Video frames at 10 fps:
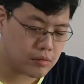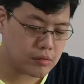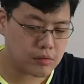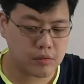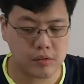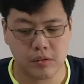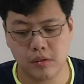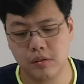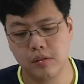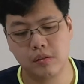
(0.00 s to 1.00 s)

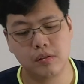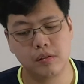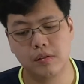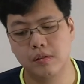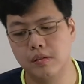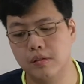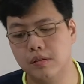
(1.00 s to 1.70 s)
Nobody speaks.